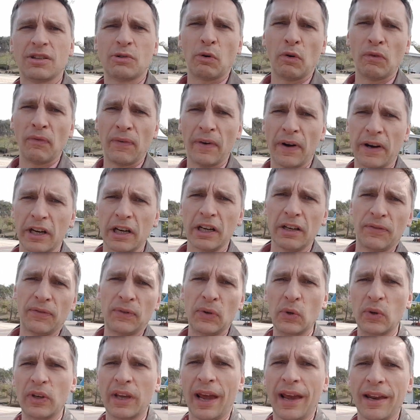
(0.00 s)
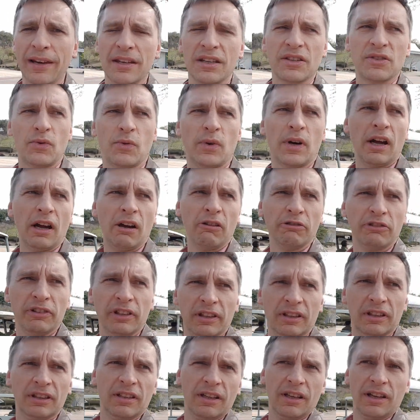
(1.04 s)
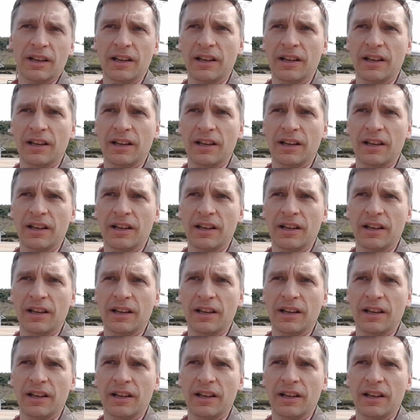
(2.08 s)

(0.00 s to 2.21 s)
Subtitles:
There were very few candies around, and